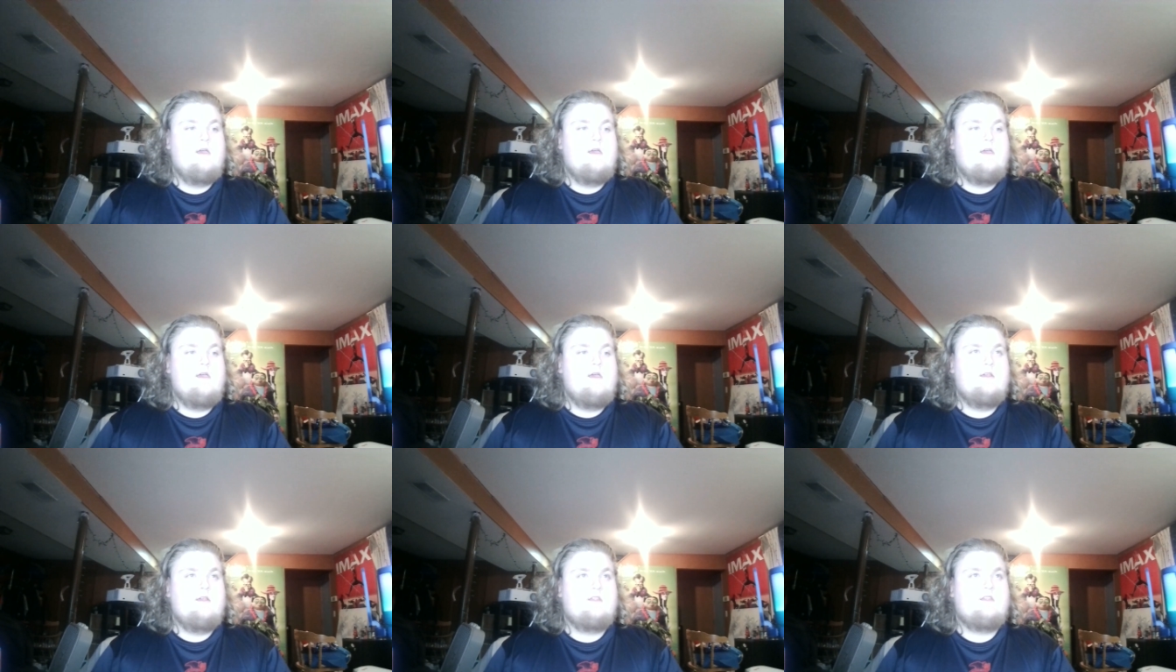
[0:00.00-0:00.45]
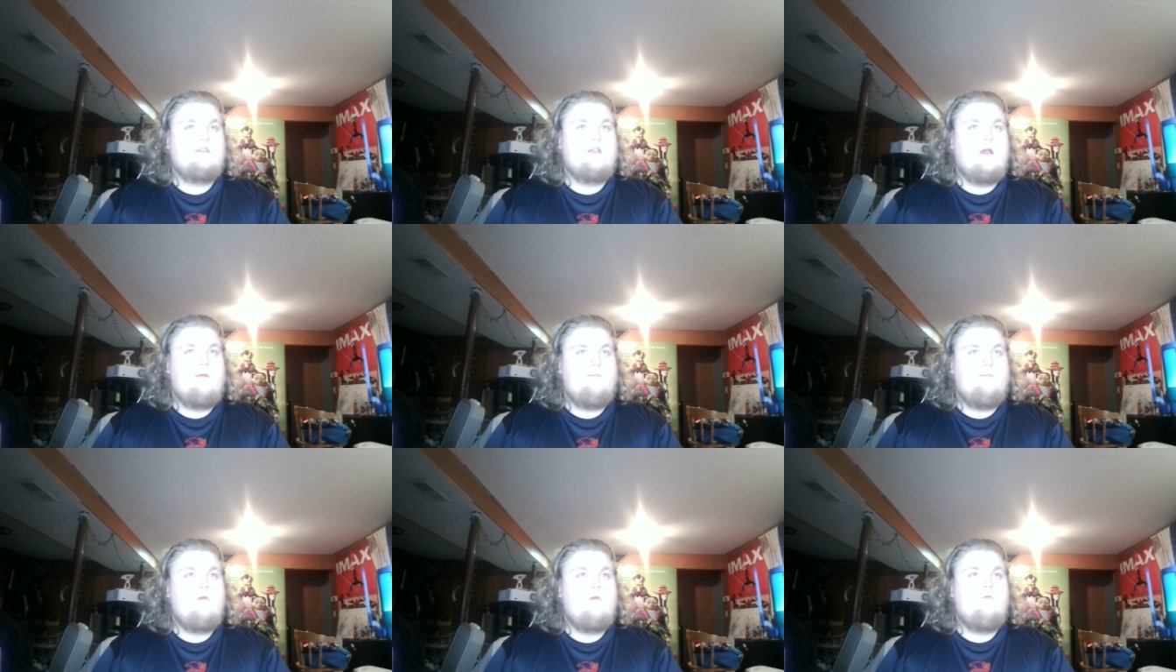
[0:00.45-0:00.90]
is
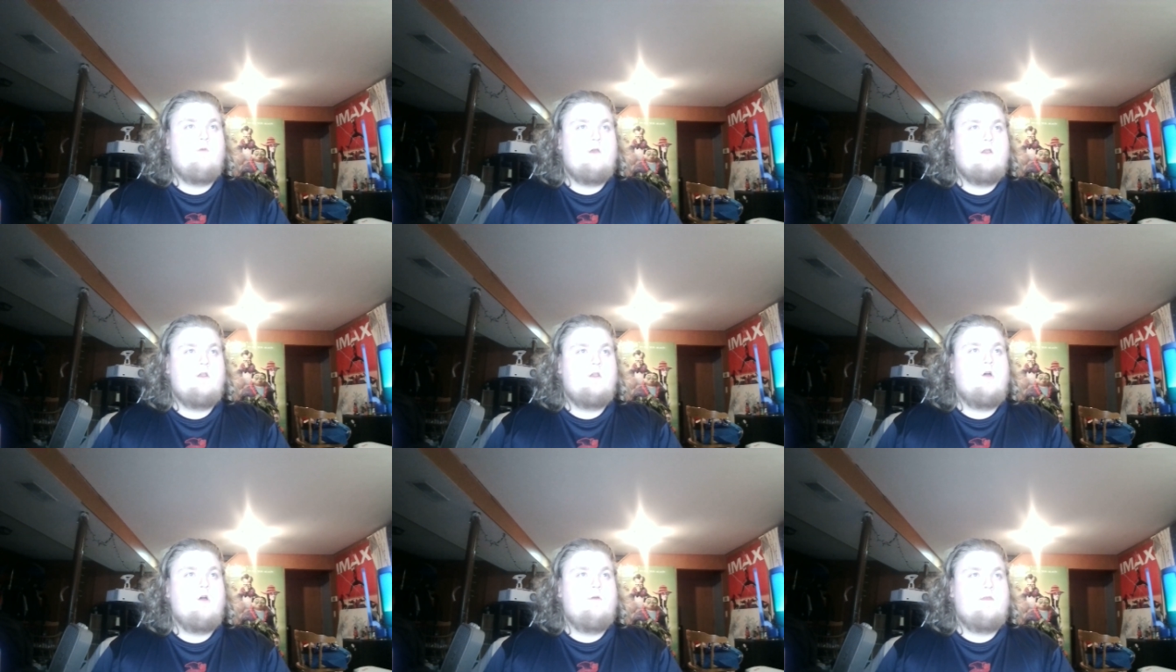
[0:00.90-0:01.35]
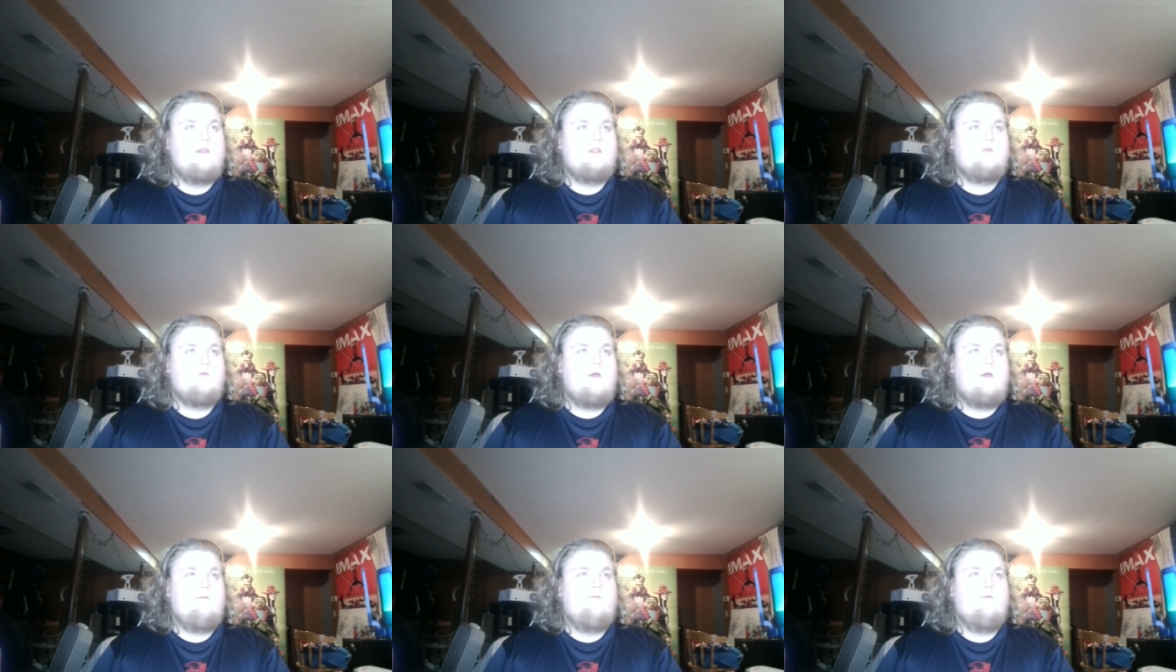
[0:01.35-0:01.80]
something we know this
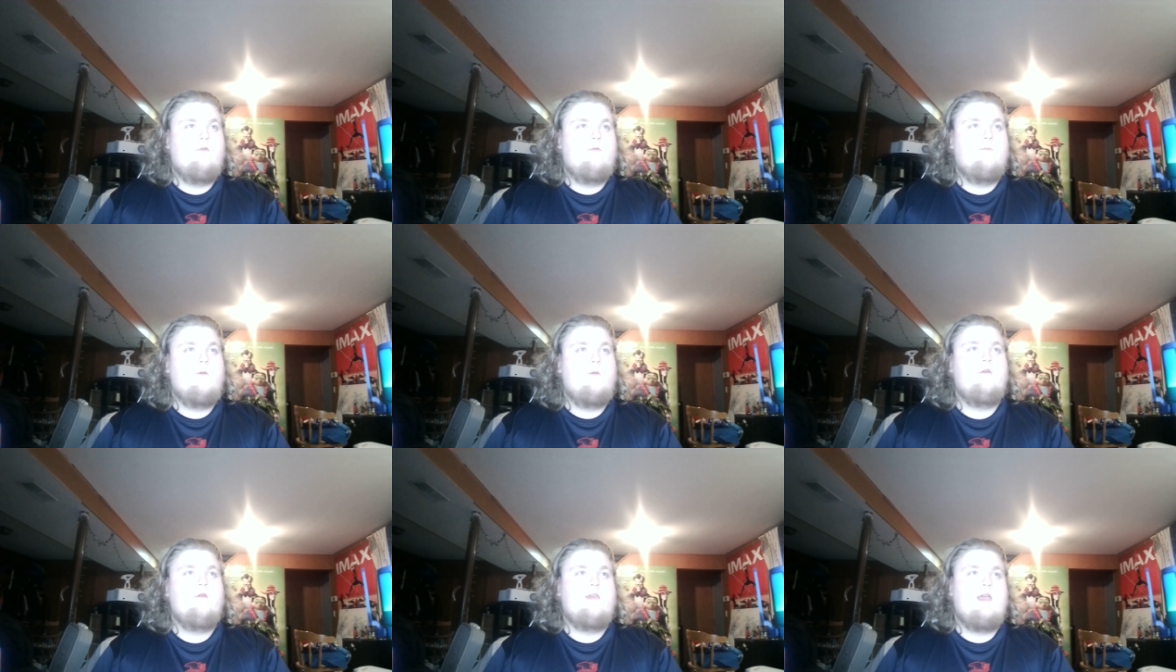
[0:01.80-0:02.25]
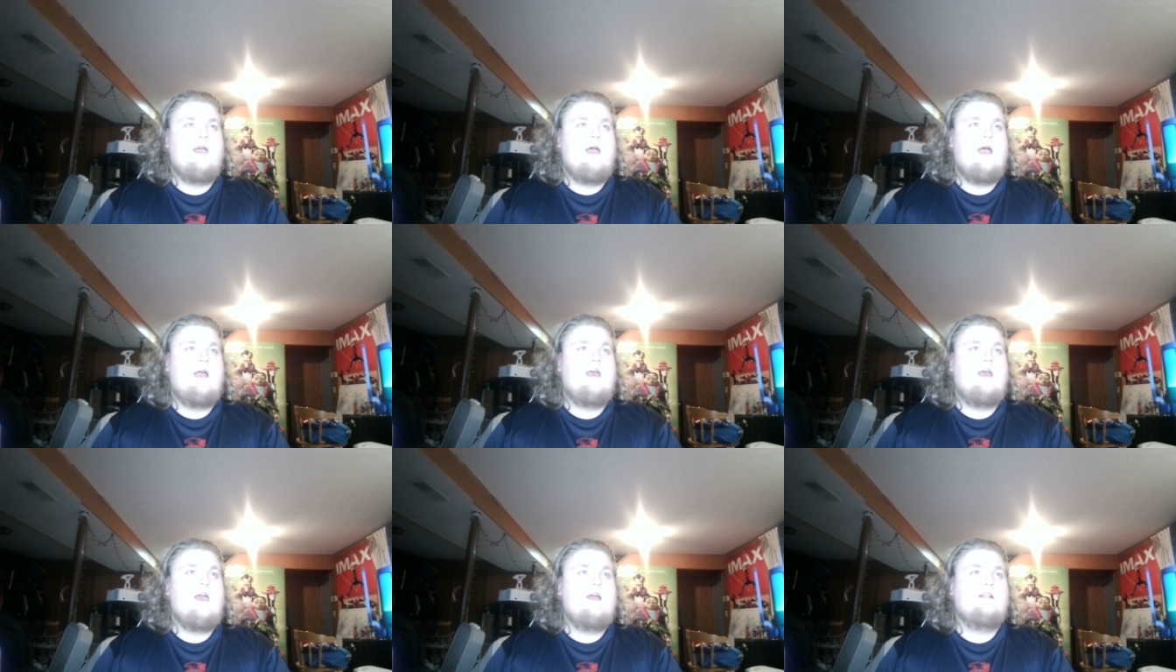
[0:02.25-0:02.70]
way for. Oh yeah,
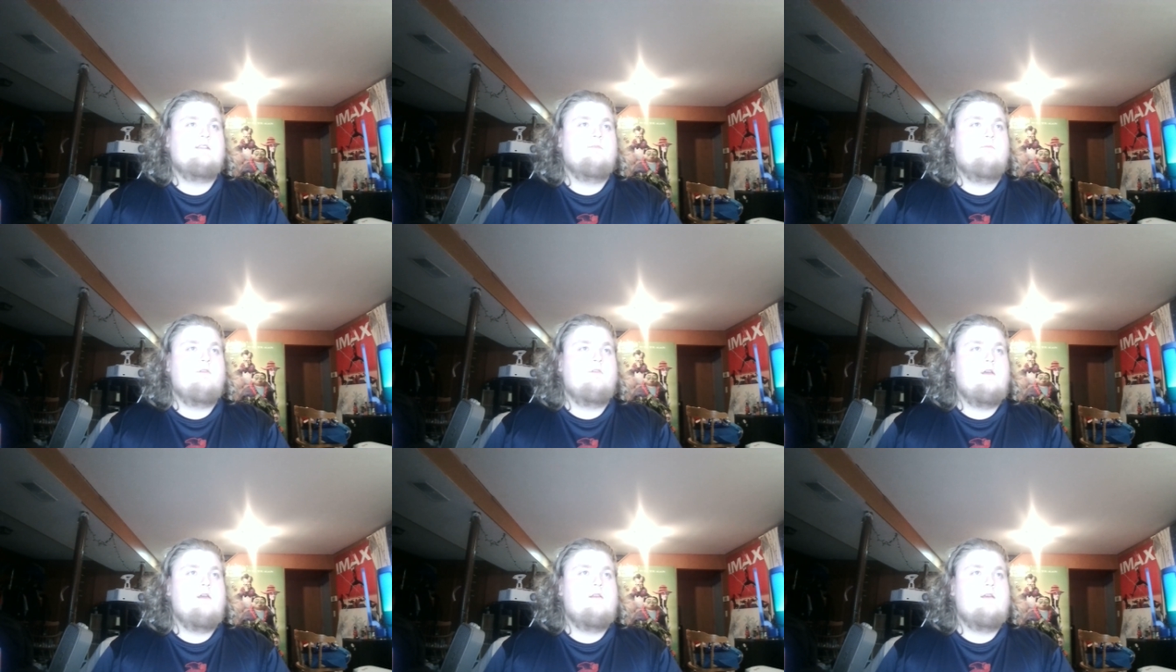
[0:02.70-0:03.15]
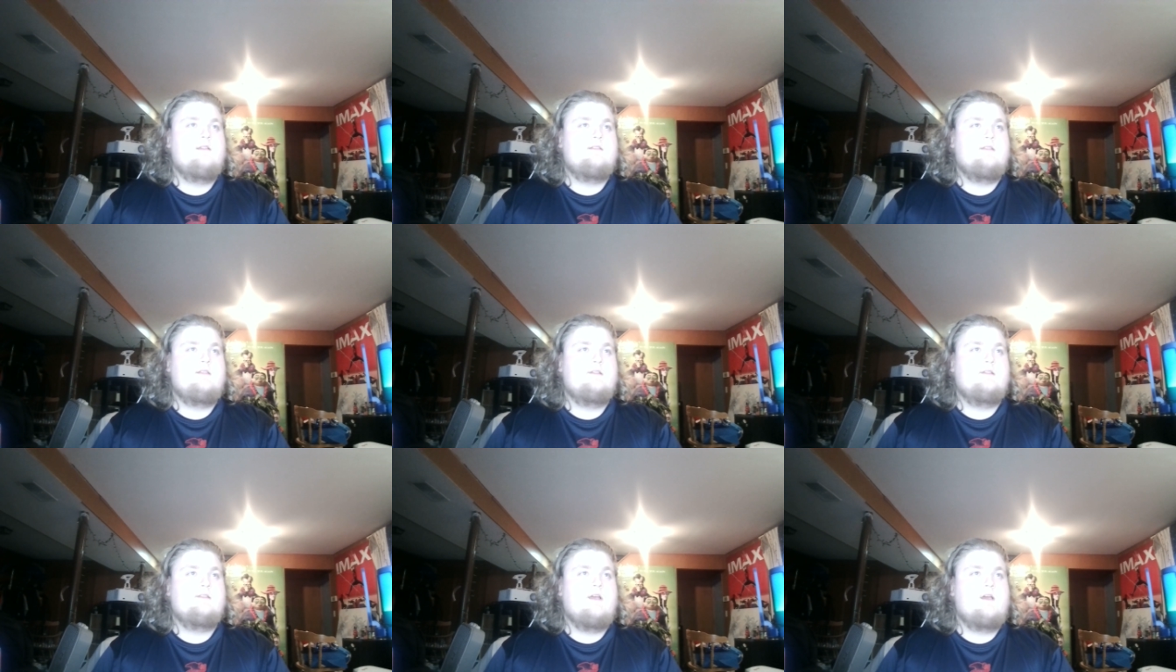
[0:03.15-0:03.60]
I had some playlists
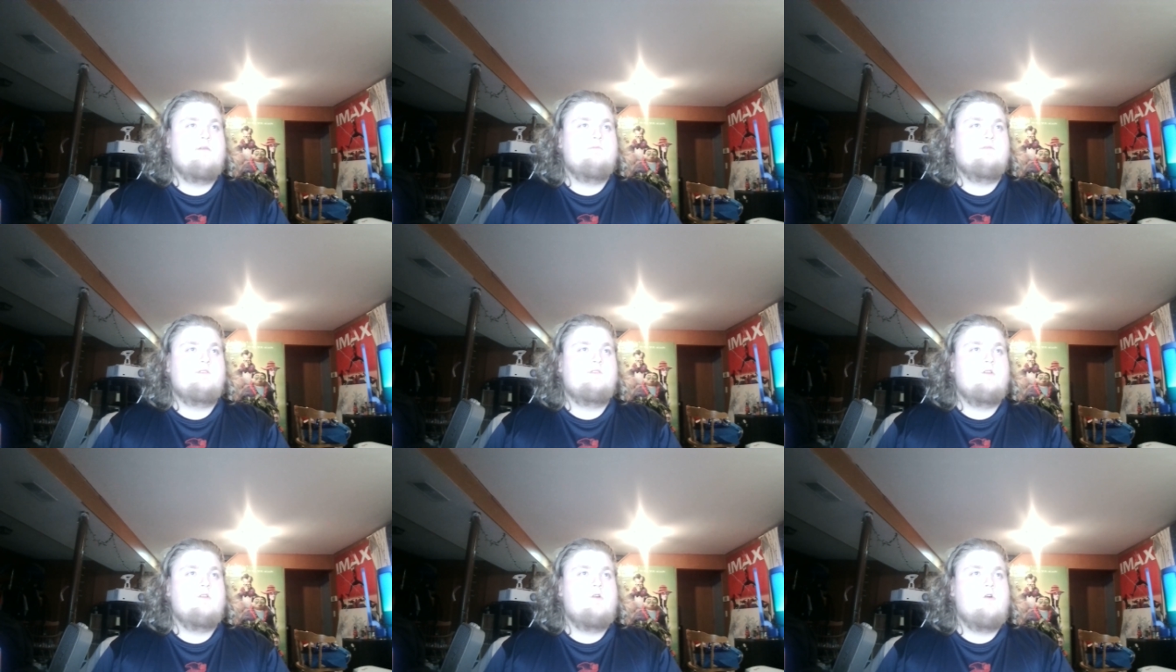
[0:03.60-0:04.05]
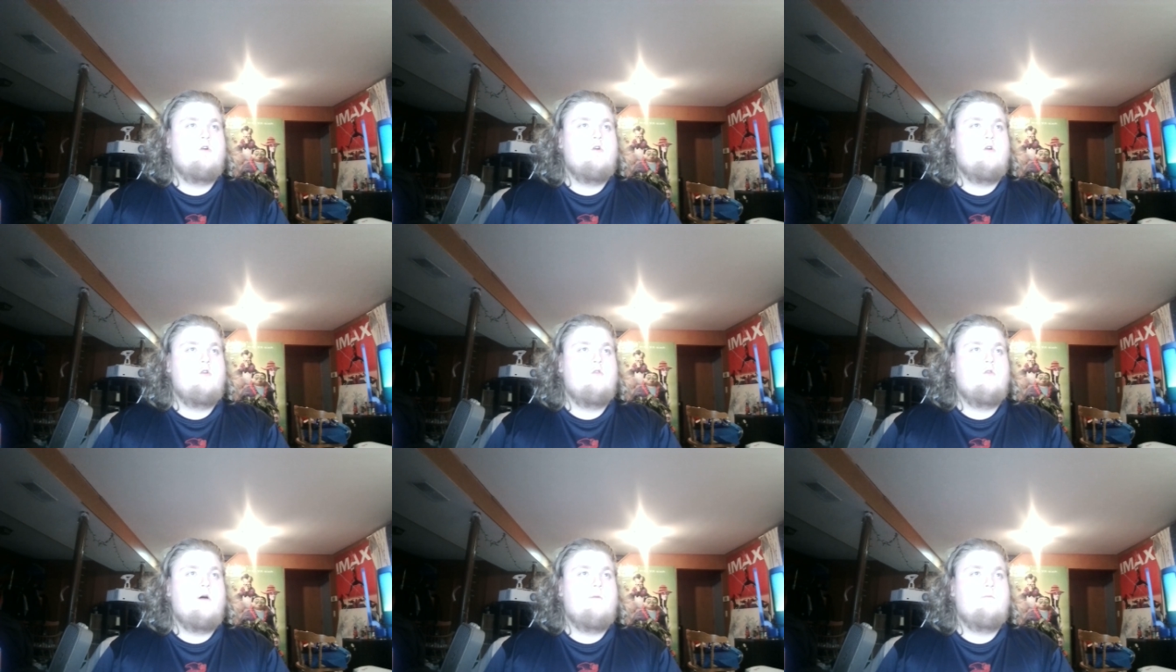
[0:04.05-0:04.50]
this time,
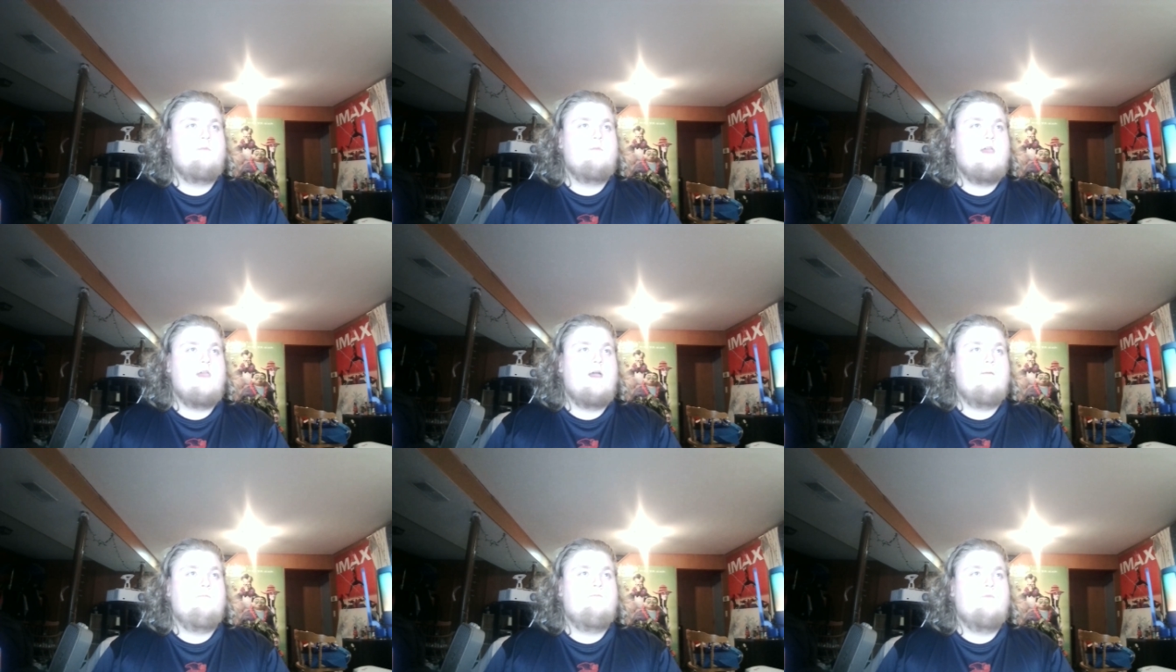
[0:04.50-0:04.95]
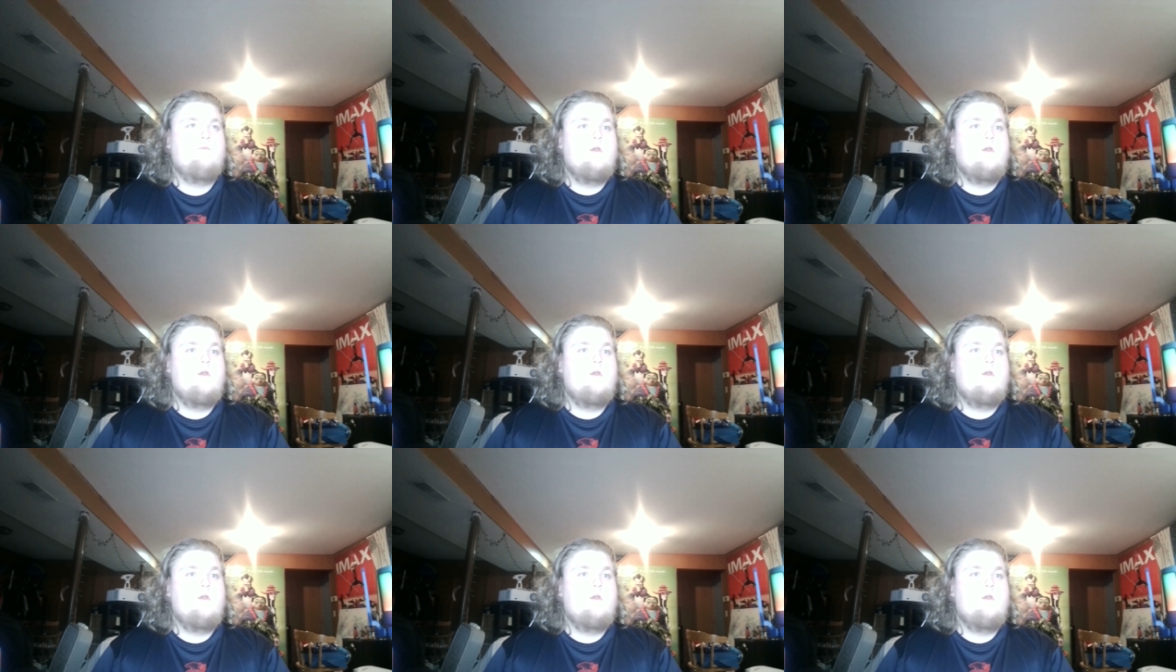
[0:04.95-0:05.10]
so yeah.